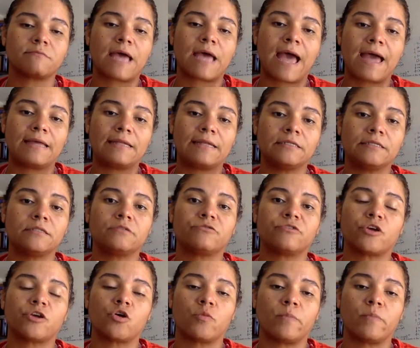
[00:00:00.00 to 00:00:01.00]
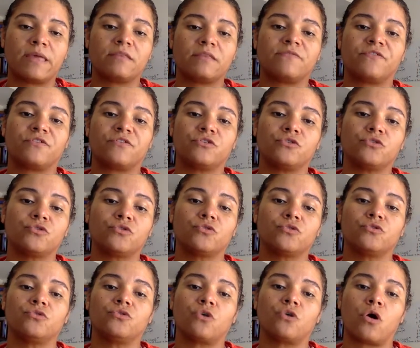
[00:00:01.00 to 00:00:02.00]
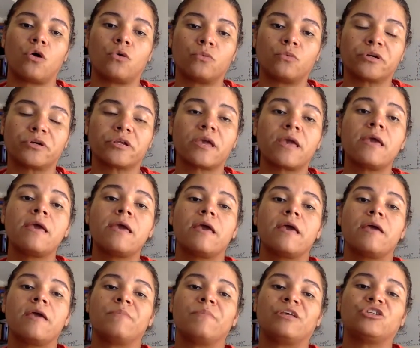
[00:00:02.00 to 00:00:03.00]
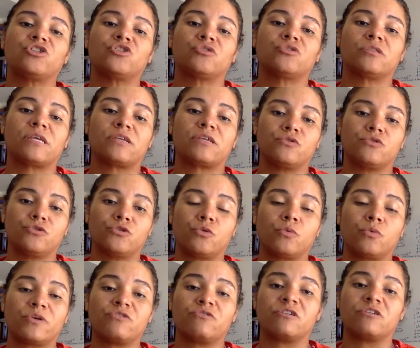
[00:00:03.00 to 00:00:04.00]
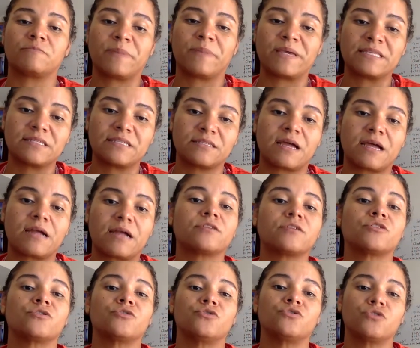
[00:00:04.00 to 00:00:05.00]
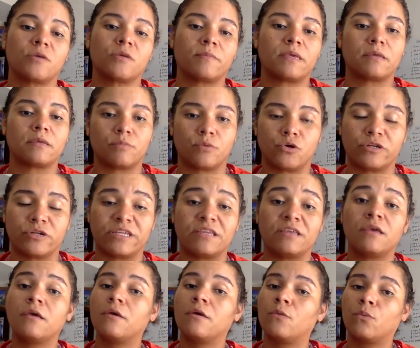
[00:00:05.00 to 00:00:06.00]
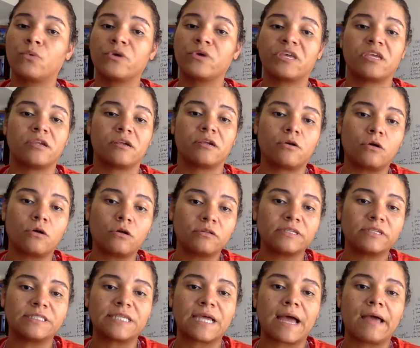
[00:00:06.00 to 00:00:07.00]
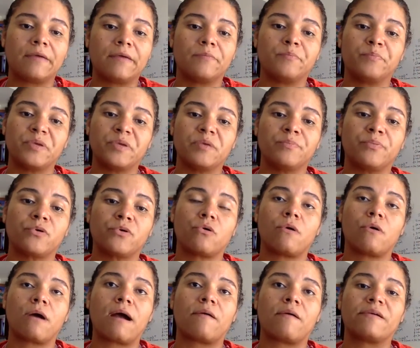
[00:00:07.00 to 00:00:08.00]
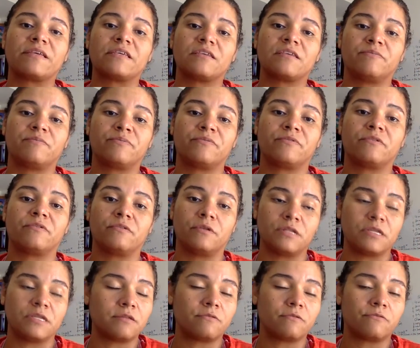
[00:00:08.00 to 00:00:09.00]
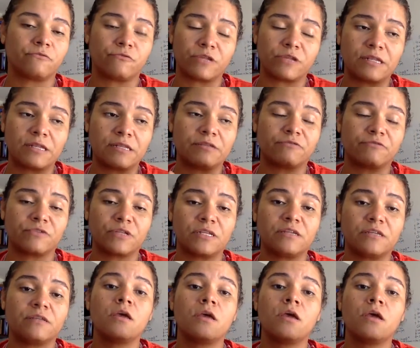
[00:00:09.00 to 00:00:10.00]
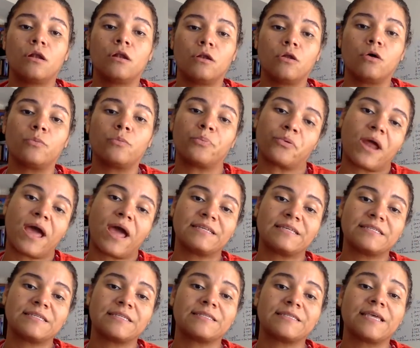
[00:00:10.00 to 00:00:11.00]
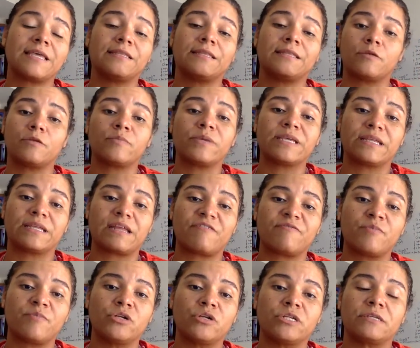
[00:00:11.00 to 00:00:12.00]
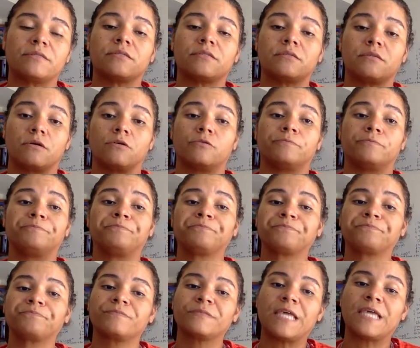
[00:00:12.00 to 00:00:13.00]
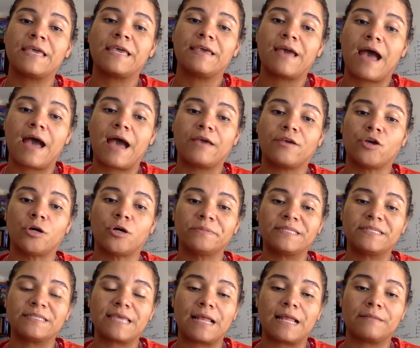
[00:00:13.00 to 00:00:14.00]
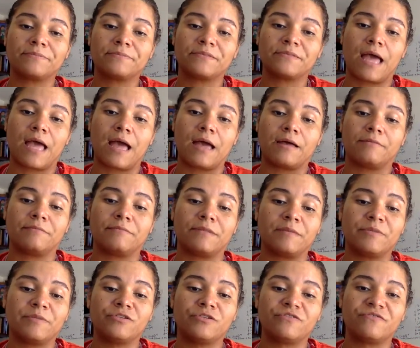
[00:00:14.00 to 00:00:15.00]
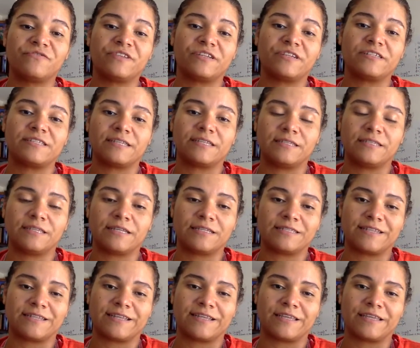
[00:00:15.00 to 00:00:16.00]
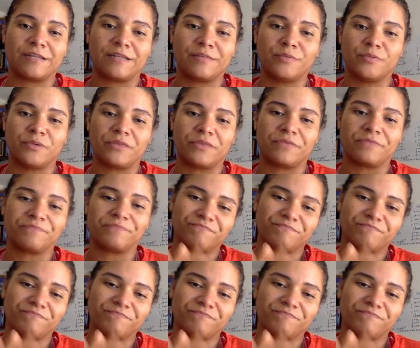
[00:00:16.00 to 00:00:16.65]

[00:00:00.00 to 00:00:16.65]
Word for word: Highly recommend for you to do your homework and make sure that you know what your expenses are so you can make money. We hear all the time people go out and give really, really low prices and they don't make enough money. So I hope this helped. Um, let me know if there's anything else that I can help you with.